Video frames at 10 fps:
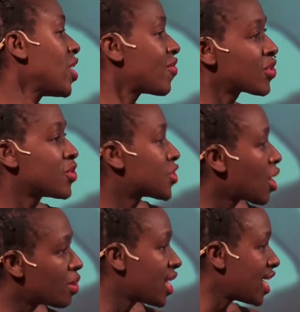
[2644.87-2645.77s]
you have a good
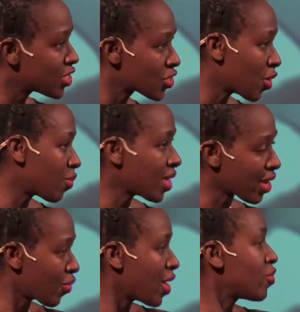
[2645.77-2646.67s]
job, a nice job,
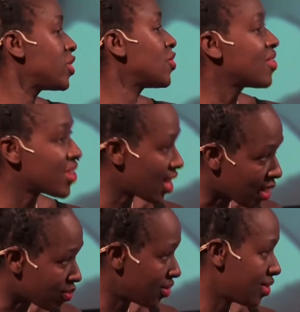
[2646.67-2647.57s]
like, why would you give it
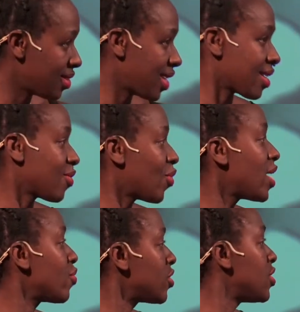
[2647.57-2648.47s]
up? Like, why would